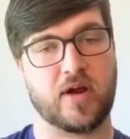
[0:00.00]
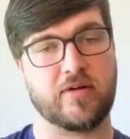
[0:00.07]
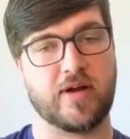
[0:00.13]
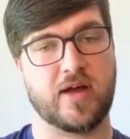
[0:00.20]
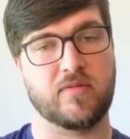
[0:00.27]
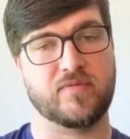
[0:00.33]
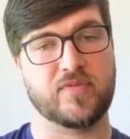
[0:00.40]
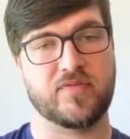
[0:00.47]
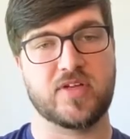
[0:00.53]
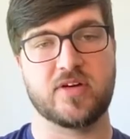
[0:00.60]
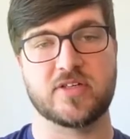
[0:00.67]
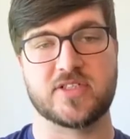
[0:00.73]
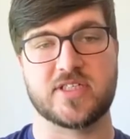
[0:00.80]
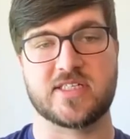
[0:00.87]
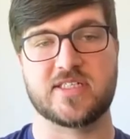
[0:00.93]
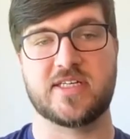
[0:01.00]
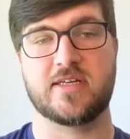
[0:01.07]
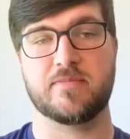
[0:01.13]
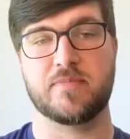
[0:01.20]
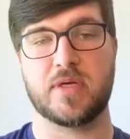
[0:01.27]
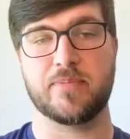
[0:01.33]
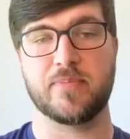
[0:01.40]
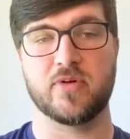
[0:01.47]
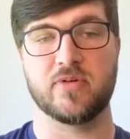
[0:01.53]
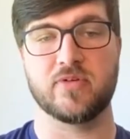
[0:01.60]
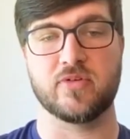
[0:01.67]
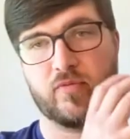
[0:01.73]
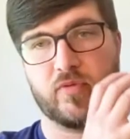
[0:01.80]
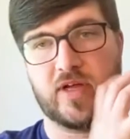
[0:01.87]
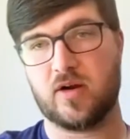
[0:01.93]
right around 15 or 16
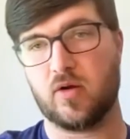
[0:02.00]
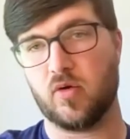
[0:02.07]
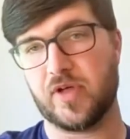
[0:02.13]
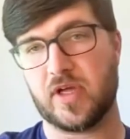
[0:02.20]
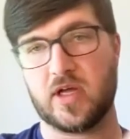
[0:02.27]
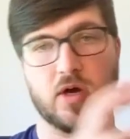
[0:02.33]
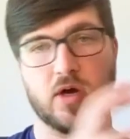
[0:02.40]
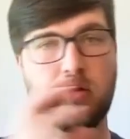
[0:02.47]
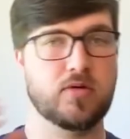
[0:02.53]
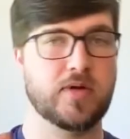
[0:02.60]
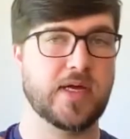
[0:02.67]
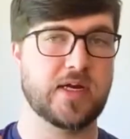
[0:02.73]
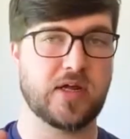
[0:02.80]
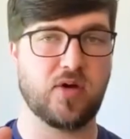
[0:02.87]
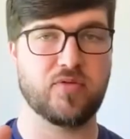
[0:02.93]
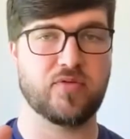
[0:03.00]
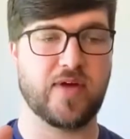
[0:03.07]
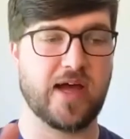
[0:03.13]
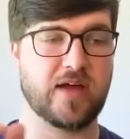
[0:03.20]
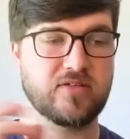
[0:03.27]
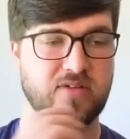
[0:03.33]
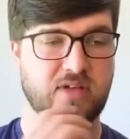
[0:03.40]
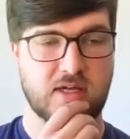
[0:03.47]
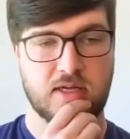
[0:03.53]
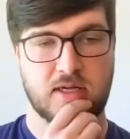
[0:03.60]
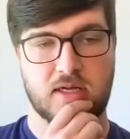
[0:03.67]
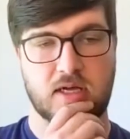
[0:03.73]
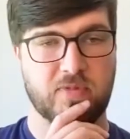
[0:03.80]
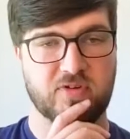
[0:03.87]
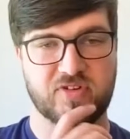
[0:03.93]
people at OnlyCo and Go Fast.
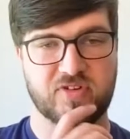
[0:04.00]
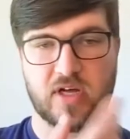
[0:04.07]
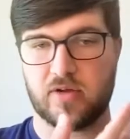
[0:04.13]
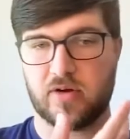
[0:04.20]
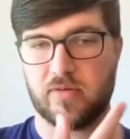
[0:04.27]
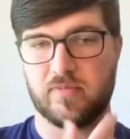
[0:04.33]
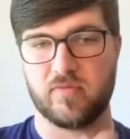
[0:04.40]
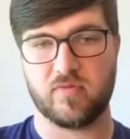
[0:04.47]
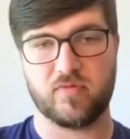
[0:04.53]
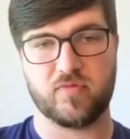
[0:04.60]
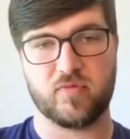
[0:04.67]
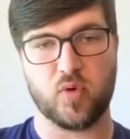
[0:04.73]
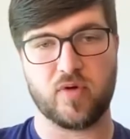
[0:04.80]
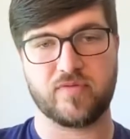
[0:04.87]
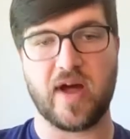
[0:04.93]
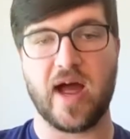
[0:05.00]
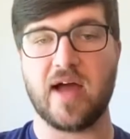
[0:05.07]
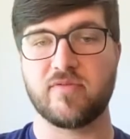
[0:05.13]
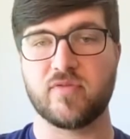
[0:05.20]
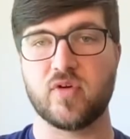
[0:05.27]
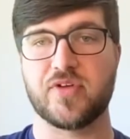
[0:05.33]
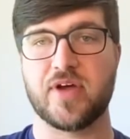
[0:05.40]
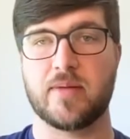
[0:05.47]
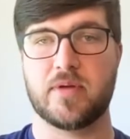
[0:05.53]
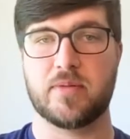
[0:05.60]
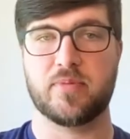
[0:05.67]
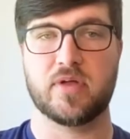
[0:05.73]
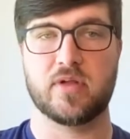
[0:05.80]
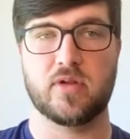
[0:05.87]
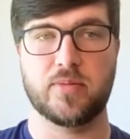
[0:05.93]
There's another 4 or 5 full-time
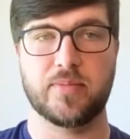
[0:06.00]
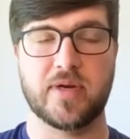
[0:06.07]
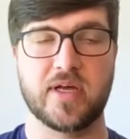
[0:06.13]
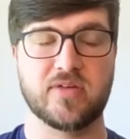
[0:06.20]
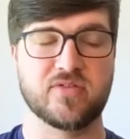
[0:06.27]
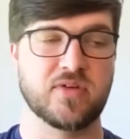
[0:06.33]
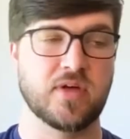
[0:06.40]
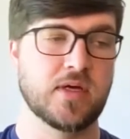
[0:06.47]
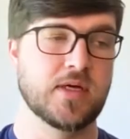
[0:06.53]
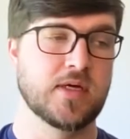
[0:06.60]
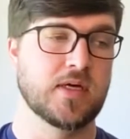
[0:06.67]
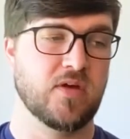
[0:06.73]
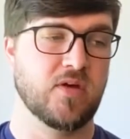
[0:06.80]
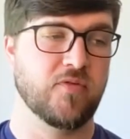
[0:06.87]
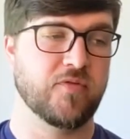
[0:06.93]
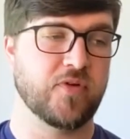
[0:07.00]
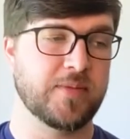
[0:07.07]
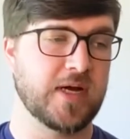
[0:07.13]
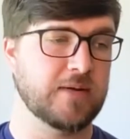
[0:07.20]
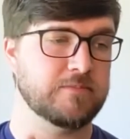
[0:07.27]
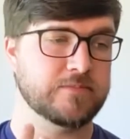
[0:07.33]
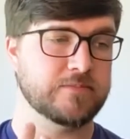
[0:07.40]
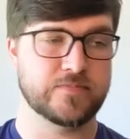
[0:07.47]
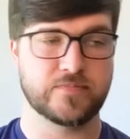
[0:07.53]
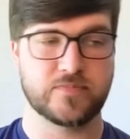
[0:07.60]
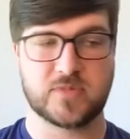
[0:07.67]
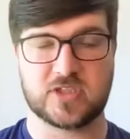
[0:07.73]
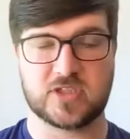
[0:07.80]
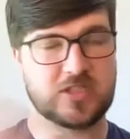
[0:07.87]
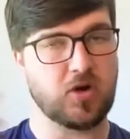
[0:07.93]
people at Luminous. From
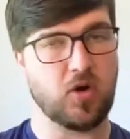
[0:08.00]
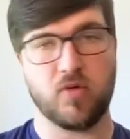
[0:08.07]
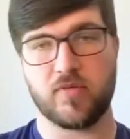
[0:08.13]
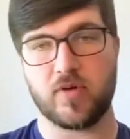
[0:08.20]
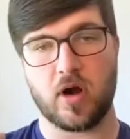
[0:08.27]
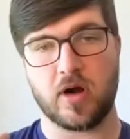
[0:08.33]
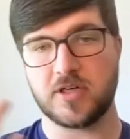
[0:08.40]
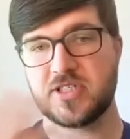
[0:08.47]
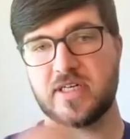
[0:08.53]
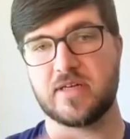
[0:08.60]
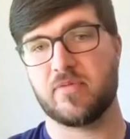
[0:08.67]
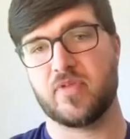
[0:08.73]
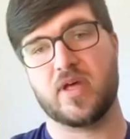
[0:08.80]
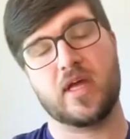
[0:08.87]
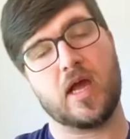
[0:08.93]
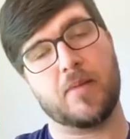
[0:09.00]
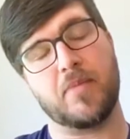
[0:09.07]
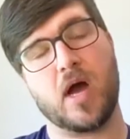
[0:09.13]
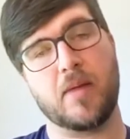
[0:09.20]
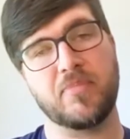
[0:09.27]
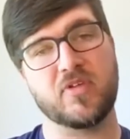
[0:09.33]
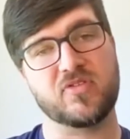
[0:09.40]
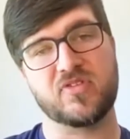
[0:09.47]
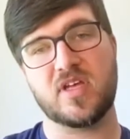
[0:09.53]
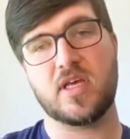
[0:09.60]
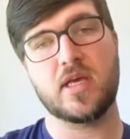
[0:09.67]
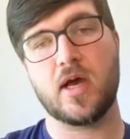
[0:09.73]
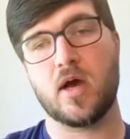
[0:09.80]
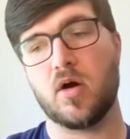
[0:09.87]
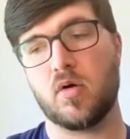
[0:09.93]
just an overarching thing, I'm the
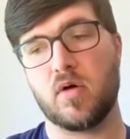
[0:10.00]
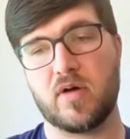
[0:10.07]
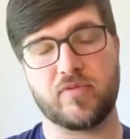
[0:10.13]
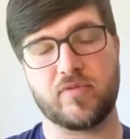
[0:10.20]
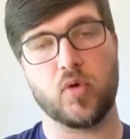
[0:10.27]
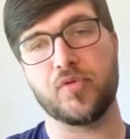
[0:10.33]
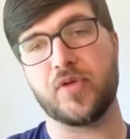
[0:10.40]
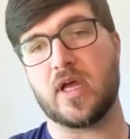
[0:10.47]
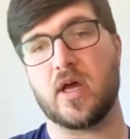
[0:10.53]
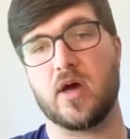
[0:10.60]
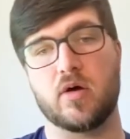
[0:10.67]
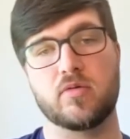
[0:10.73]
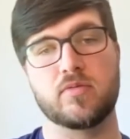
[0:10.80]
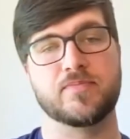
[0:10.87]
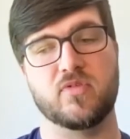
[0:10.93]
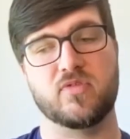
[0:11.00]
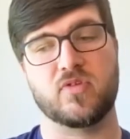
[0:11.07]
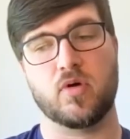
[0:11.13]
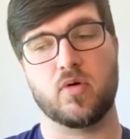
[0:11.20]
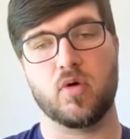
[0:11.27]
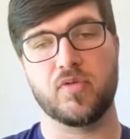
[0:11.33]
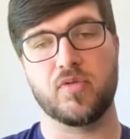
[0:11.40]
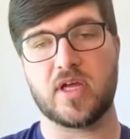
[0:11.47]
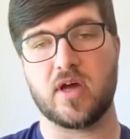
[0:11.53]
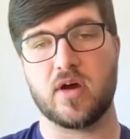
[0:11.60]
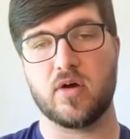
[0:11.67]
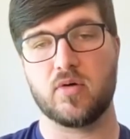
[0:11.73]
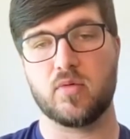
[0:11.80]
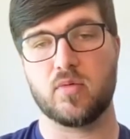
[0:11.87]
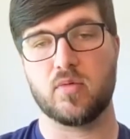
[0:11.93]
CEO of OnlyCo. So
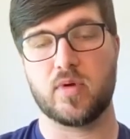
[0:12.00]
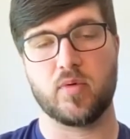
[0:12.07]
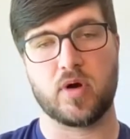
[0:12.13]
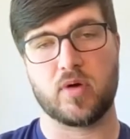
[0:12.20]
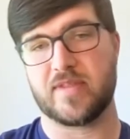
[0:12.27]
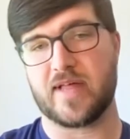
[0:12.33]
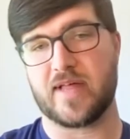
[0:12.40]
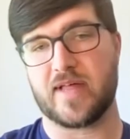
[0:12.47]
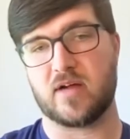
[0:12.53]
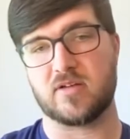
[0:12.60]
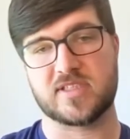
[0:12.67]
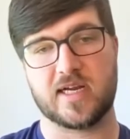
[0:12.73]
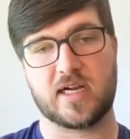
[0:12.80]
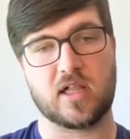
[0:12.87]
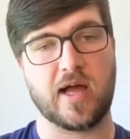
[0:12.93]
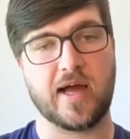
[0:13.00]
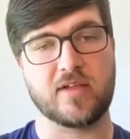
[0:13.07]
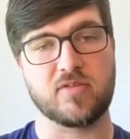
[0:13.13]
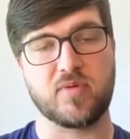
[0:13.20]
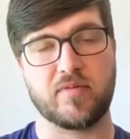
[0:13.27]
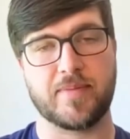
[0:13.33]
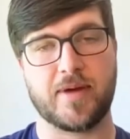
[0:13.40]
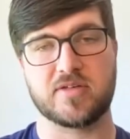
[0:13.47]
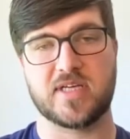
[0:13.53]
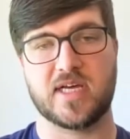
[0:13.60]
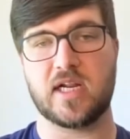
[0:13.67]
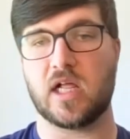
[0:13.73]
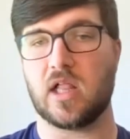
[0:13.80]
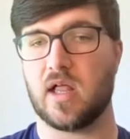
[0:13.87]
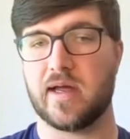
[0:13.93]
OnlyCo, we work with outside clients. We have about
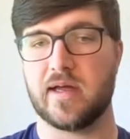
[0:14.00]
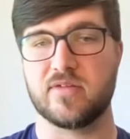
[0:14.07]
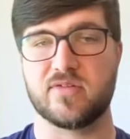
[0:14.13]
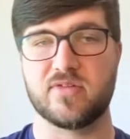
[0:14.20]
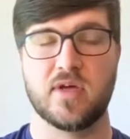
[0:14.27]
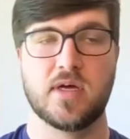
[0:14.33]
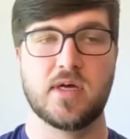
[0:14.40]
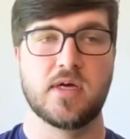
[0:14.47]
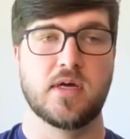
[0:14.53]
10 clients,